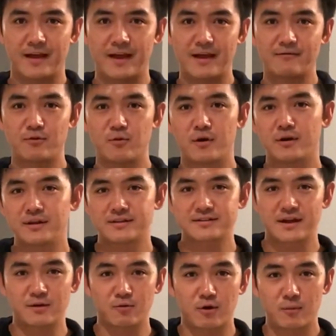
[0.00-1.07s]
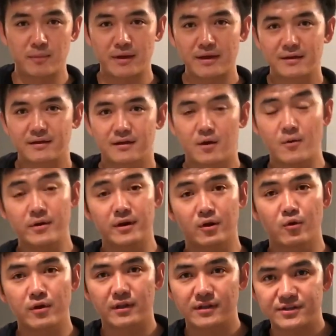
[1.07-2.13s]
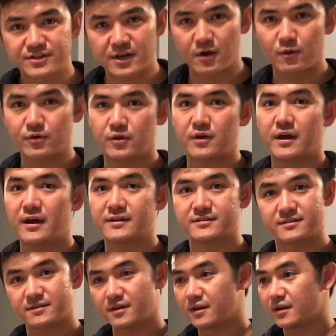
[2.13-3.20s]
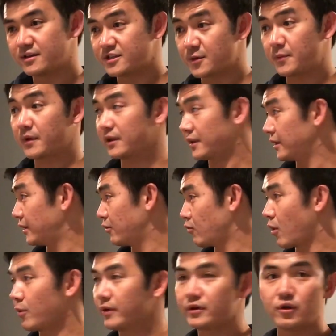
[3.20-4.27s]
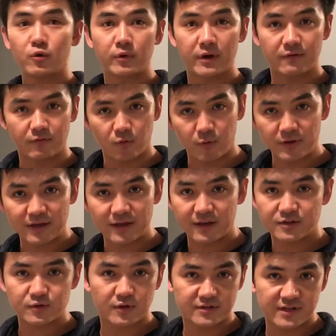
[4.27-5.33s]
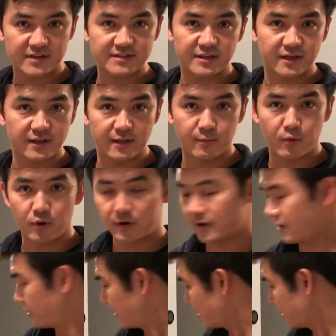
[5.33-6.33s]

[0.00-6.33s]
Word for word: Hey everyone, it's Anuarbek. I want to quickly share with you guys typically what we do whenever we get into a Tesla in the morning.